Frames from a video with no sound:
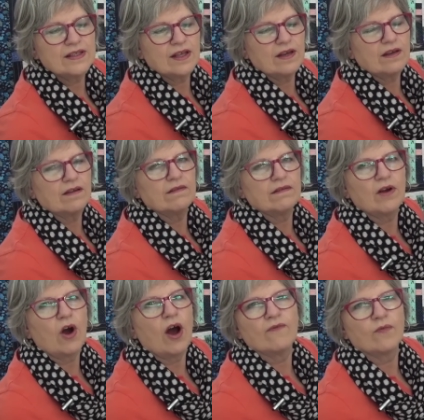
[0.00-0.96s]
the the
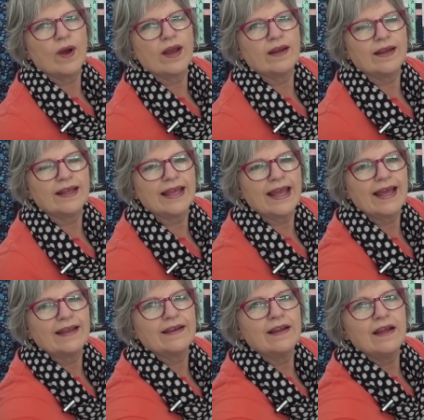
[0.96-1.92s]
off white
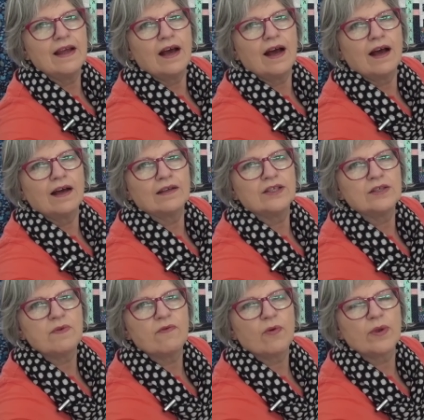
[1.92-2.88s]
again. Uh, just
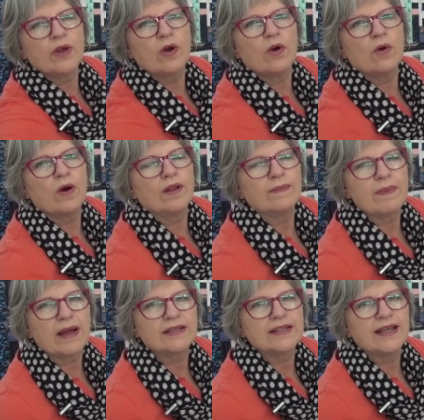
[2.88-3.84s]
before we go on
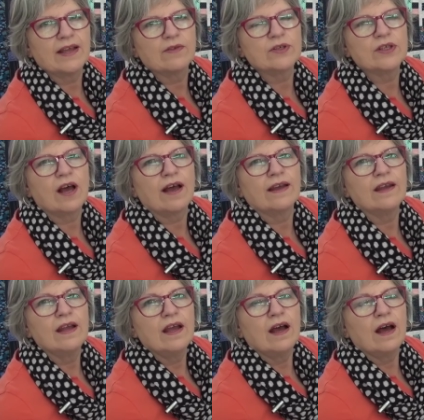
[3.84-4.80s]
back to the other side,
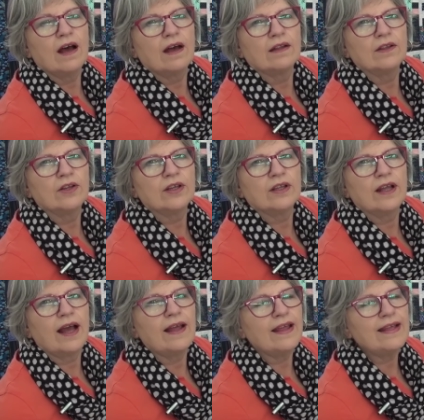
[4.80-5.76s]
uh, look,
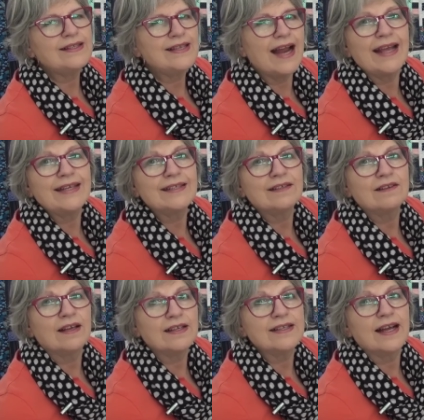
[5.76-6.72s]
it's nice.
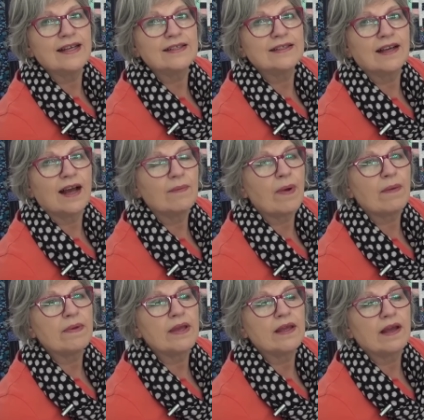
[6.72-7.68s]
It's nice. I
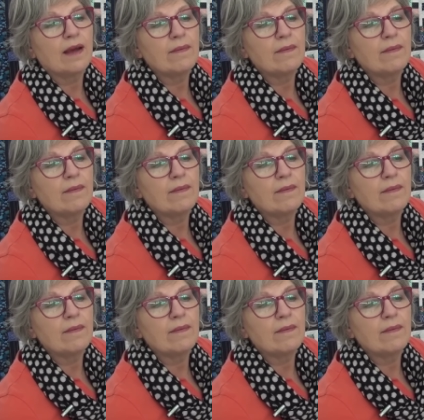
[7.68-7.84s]
probably I